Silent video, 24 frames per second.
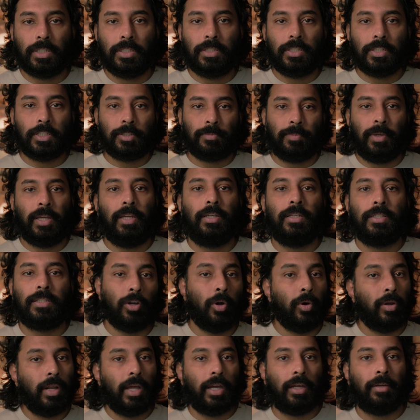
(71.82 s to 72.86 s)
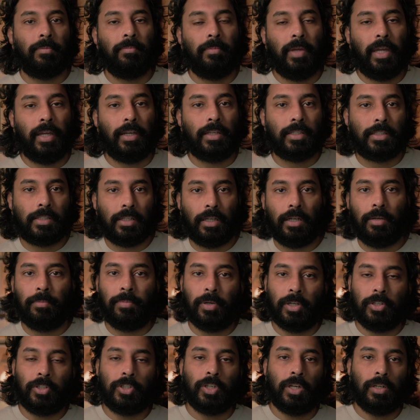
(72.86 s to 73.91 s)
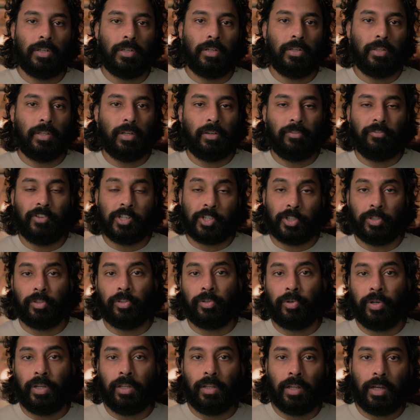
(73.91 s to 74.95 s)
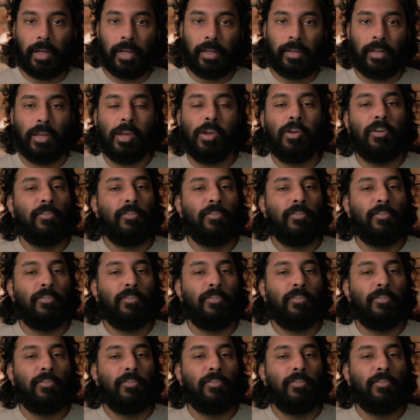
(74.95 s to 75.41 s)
in the space. Kodak makes a bunch under their Vision3 line.